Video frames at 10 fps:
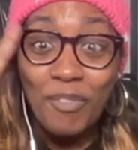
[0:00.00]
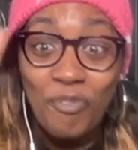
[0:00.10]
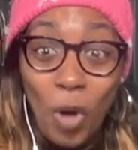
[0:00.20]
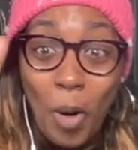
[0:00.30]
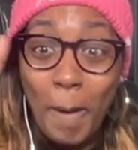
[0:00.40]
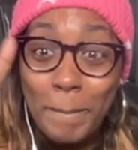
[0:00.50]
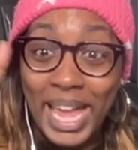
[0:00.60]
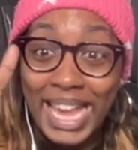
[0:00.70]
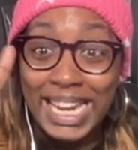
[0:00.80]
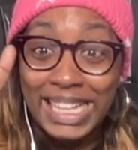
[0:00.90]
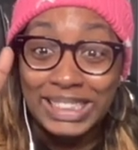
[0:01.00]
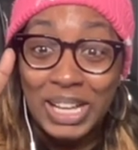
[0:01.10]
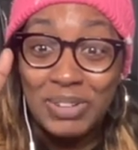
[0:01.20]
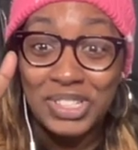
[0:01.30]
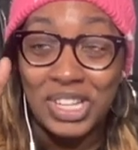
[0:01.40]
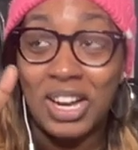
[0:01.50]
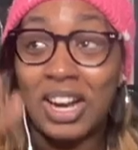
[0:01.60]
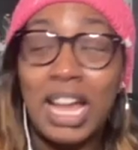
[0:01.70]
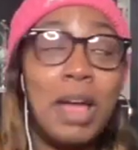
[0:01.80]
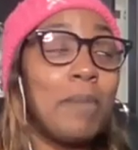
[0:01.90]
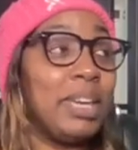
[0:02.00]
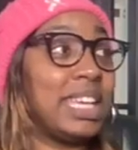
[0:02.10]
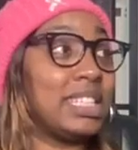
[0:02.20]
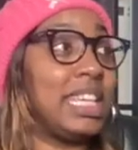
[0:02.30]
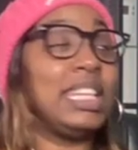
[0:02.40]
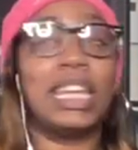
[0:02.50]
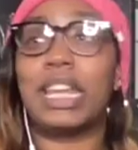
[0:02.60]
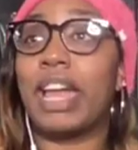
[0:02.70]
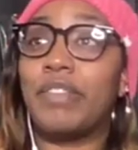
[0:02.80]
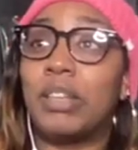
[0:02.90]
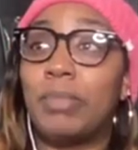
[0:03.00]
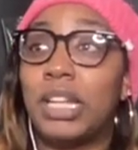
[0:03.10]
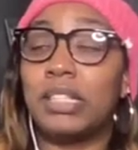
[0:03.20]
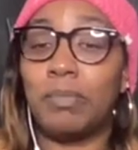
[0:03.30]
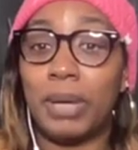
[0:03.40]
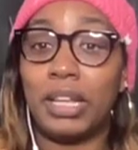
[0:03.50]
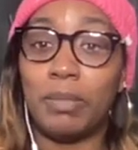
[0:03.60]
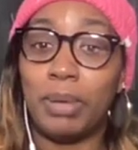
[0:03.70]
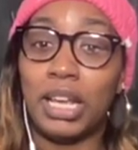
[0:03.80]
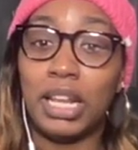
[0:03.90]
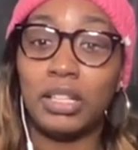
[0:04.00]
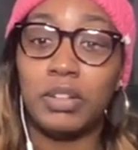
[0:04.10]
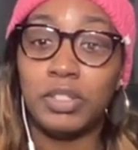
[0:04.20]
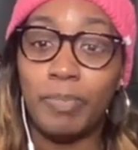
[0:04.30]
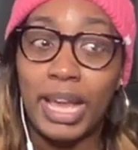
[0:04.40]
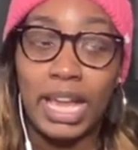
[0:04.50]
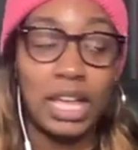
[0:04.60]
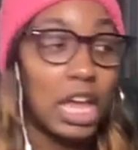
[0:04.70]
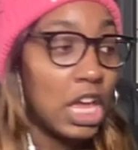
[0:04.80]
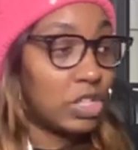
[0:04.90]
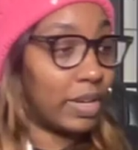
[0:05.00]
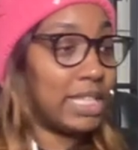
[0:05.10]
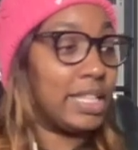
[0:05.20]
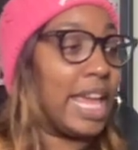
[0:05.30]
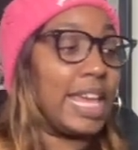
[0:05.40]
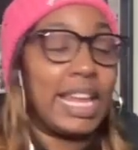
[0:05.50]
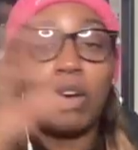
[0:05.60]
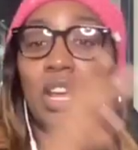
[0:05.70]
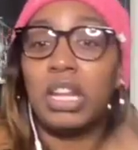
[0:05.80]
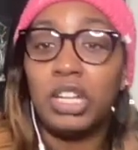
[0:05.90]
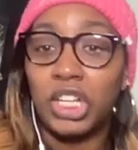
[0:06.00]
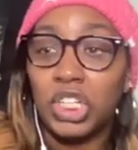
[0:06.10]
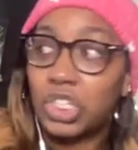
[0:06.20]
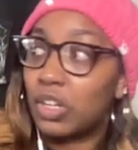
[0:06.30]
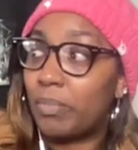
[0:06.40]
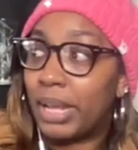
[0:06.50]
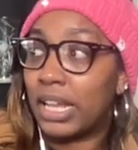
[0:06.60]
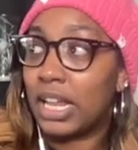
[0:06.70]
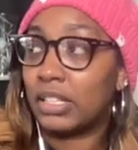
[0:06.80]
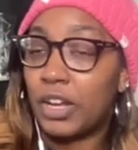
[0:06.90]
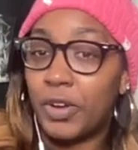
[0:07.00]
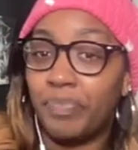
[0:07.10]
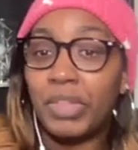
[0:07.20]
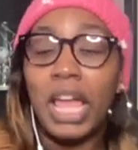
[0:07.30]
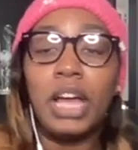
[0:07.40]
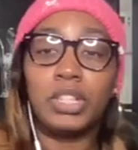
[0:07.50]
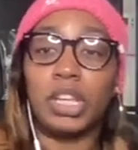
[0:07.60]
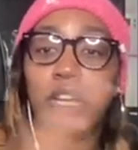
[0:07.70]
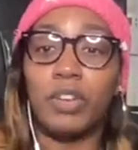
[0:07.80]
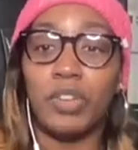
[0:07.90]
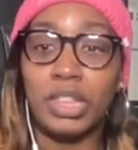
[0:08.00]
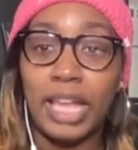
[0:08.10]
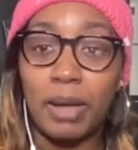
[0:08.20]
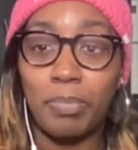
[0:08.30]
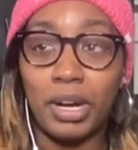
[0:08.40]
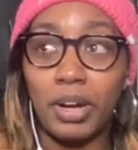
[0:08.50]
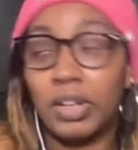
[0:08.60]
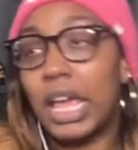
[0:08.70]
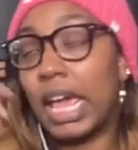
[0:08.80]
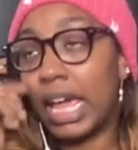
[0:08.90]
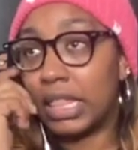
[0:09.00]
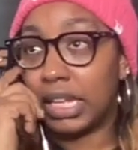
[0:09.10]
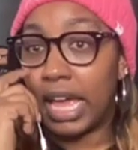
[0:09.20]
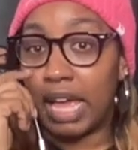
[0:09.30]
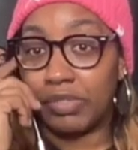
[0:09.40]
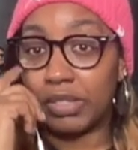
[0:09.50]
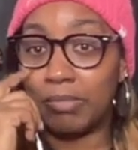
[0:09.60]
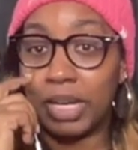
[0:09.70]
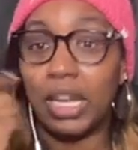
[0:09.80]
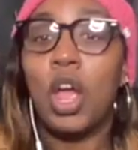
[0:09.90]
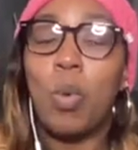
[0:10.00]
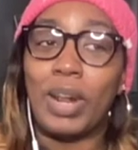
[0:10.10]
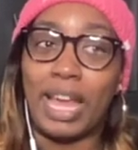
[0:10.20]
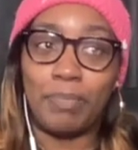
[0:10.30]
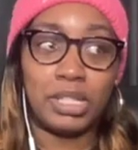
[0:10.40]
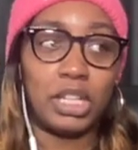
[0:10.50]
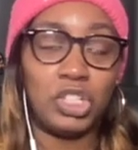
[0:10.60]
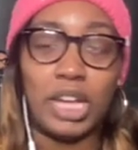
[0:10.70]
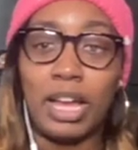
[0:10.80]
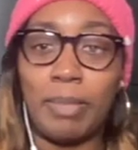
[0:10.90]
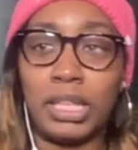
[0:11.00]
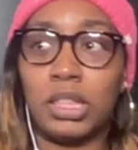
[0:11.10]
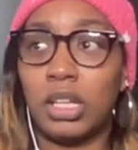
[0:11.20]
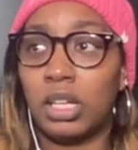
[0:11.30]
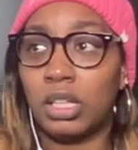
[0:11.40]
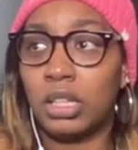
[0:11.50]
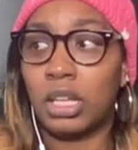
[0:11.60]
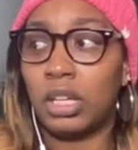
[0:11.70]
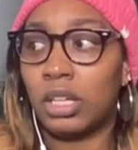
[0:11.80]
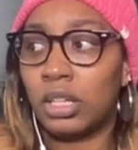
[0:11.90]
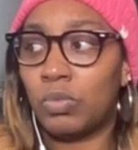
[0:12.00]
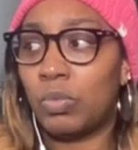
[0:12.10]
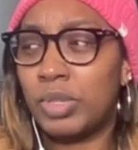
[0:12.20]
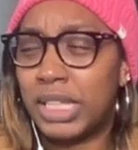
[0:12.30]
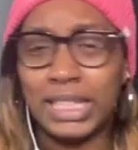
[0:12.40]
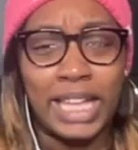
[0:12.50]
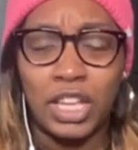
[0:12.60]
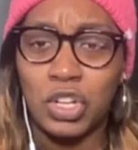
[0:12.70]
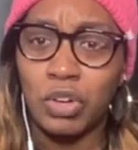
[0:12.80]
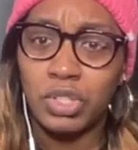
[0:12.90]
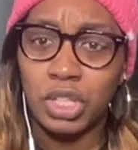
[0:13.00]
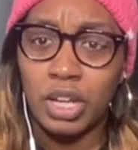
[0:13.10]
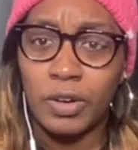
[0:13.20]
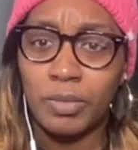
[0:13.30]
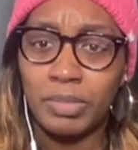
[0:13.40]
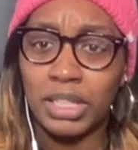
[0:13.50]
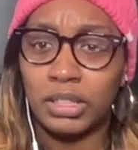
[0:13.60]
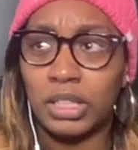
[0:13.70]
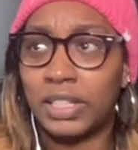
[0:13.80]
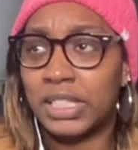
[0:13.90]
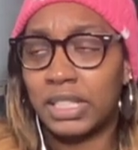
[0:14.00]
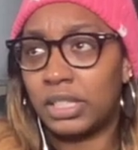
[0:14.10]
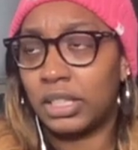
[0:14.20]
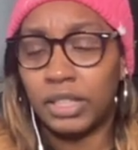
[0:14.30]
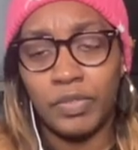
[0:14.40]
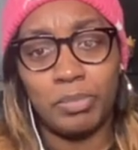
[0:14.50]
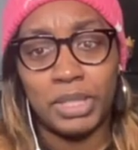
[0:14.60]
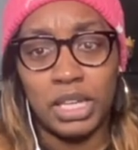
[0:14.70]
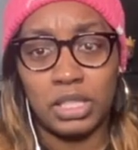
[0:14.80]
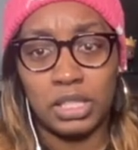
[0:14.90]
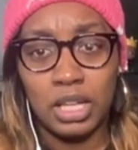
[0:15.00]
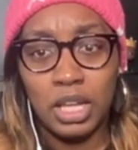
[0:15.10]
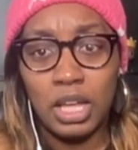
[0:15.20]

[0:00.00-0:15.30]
four payday loans, y'all, because he didn't have the money to pay the payday loans back. So he's taking out an additional payday loan to cover that part and then to have some money. What happened to the job at the, the was he at like a nursing home, the, the assisted living place?